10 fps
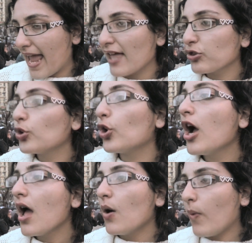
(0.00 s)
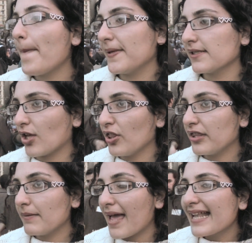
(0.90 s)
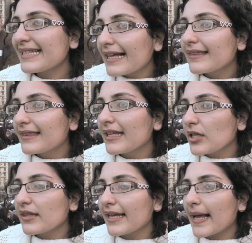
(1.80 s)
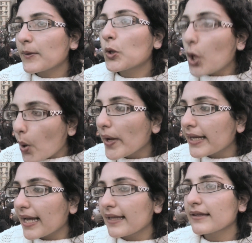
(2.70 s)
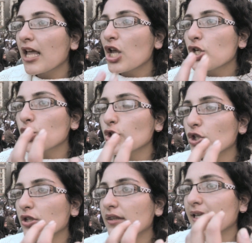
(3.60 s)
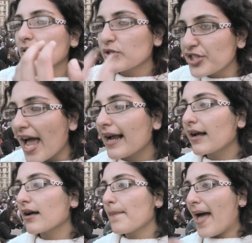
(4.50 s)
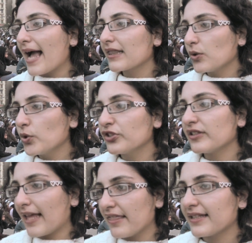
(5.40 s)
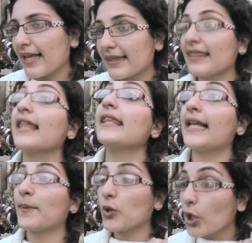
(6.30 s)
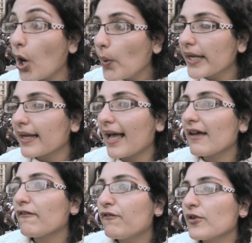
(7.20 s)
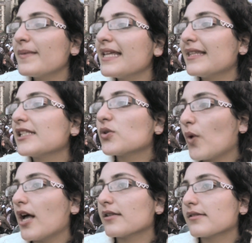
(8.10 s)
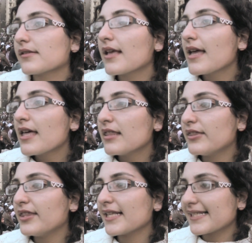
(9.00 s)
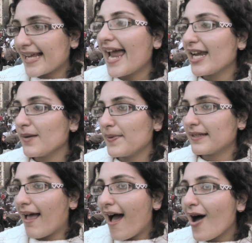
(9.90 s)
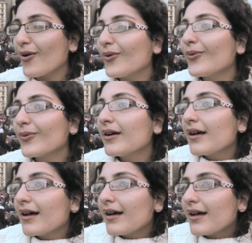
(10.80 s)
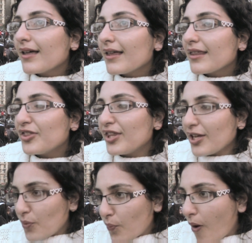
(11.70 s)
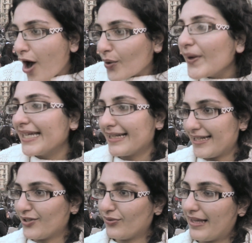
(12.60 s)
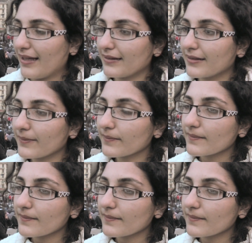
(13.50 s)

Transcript: They had no weapons on them, and yet they kept on going, and they dragged back the wounded and the dead, and then they kept on going. And for me, this was the scary bit, how they walk willingly to that.